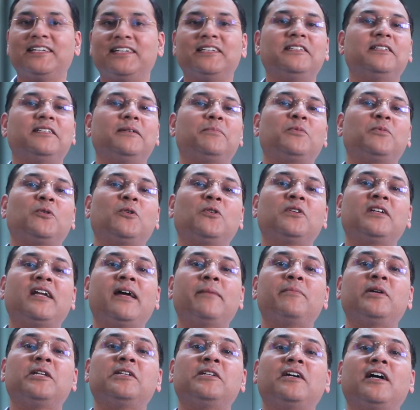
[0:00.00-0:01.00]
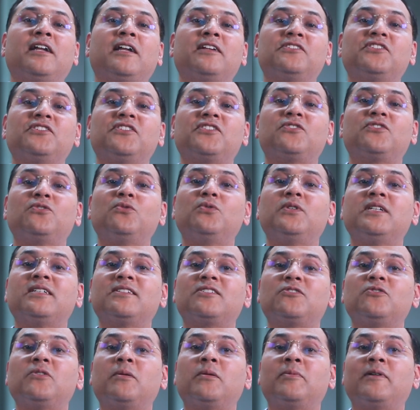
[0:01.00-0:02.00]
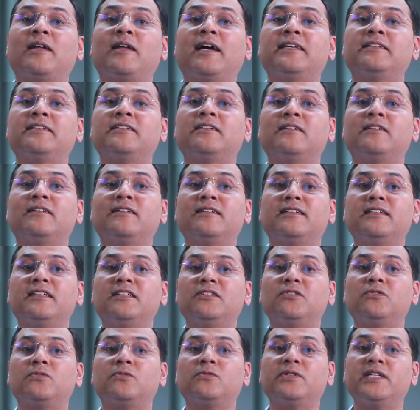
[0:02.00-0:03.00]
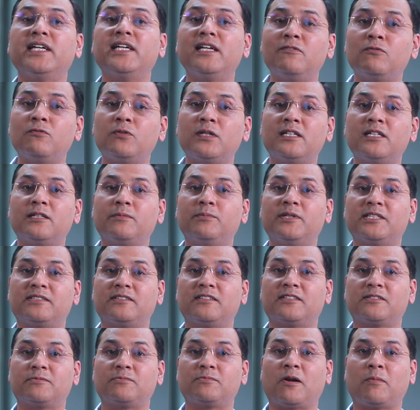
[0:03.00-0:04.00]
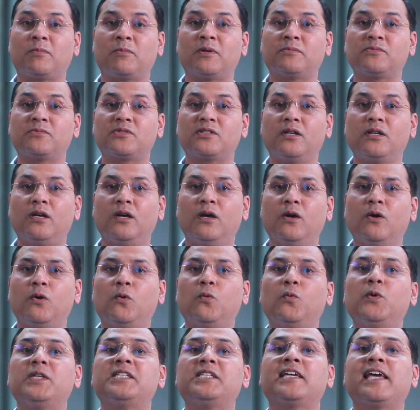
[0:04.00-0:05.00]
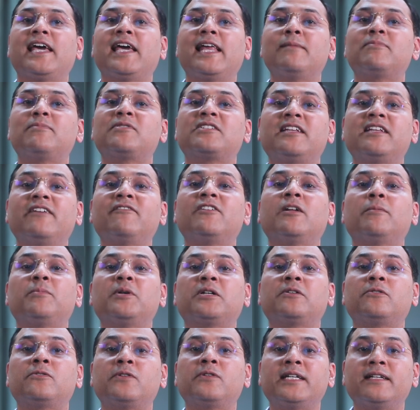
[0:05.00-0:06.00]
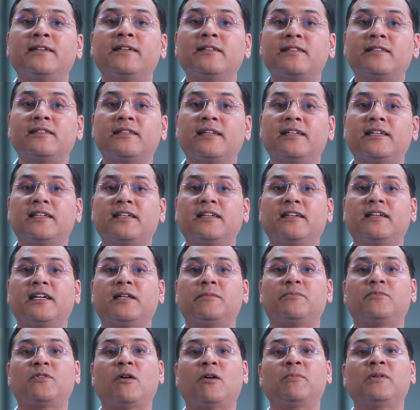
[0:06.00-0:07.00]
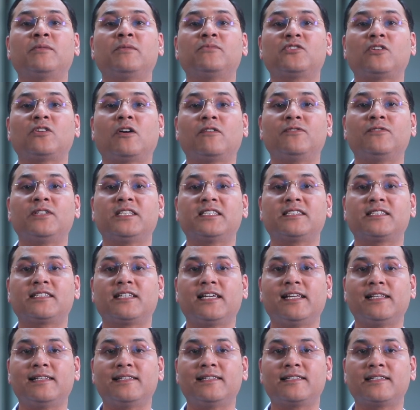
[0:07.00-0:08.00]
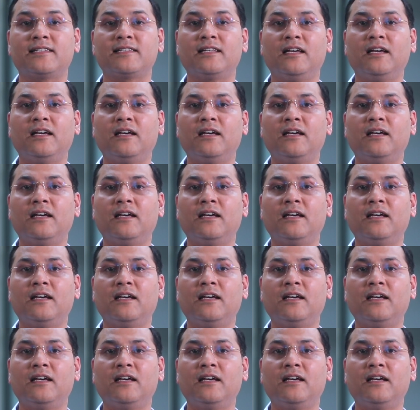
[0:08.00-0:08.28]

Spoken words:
the program encourages students to apply their learning to real-world business problems, which helps develop a critical thinking and problem-solving skills.